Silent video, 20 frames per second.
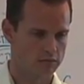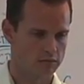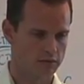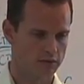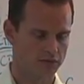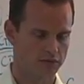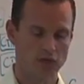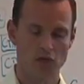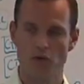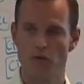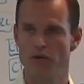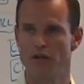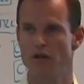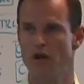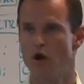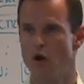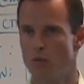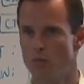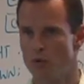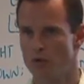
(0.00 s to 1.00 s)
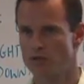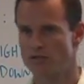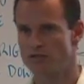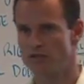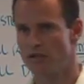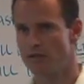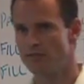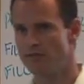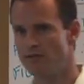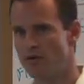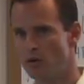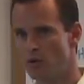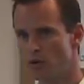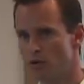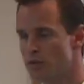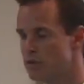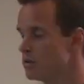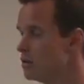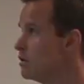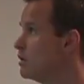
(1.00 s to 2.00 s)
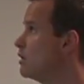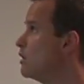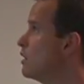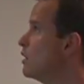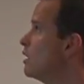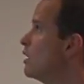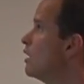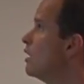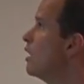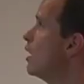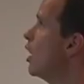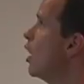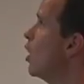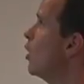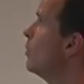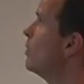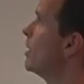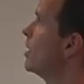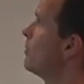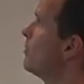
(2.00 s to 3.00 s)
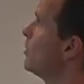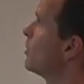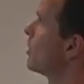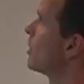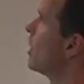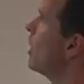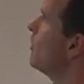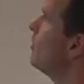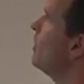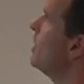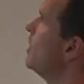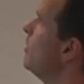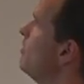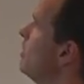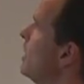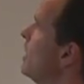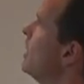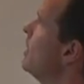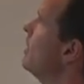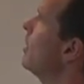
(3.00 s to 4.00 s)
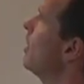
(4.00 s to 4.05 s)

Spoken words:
If you go into the homework subfolder, open up your Company B